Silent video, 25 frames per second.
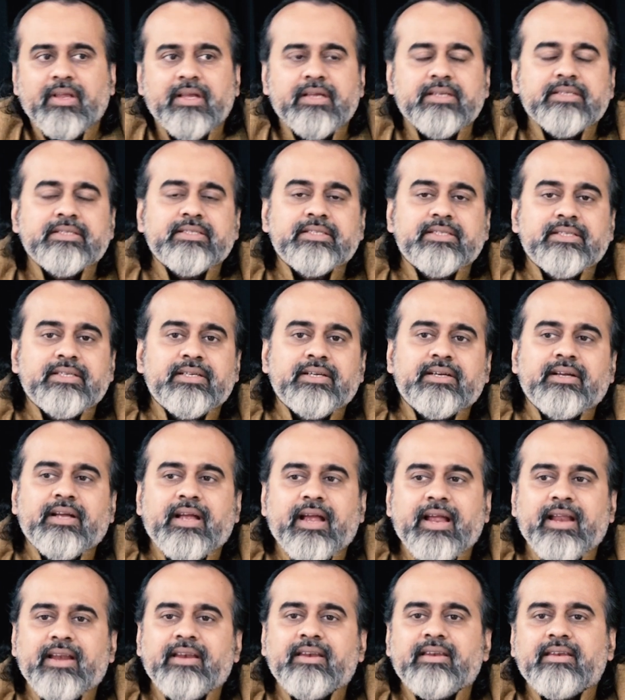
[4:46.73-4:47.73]
is
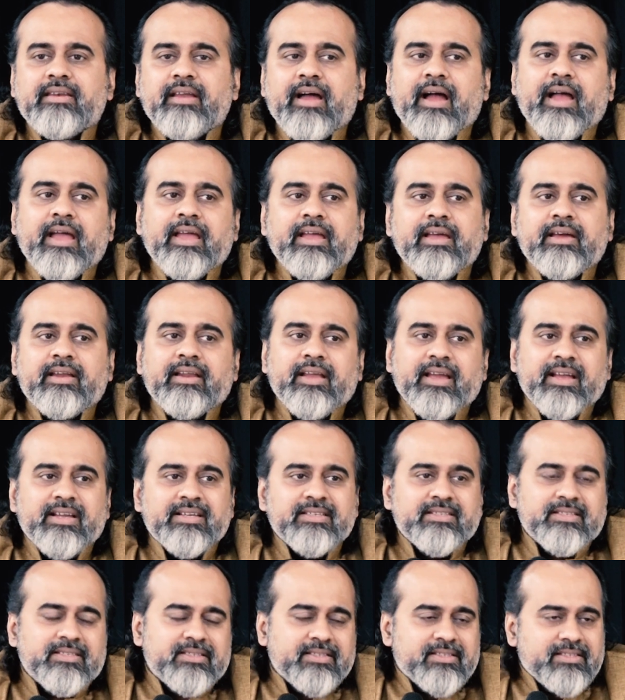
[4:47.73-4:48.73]
the entire
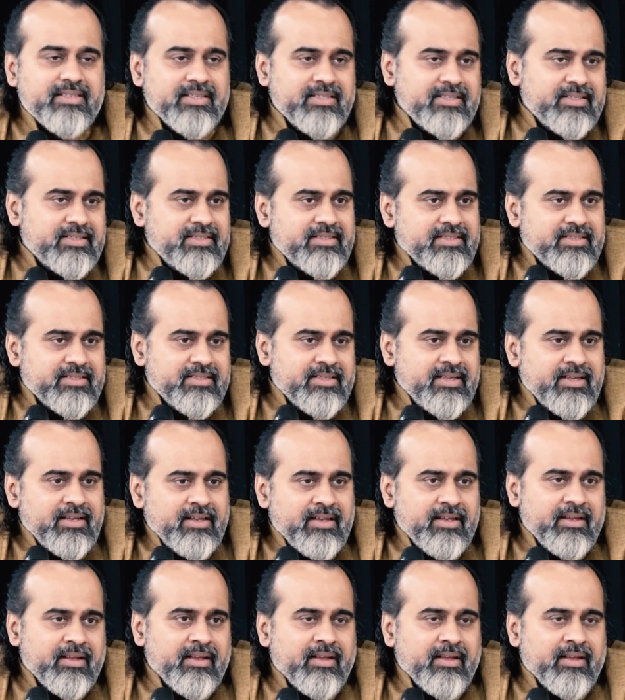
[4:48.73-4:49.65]
existence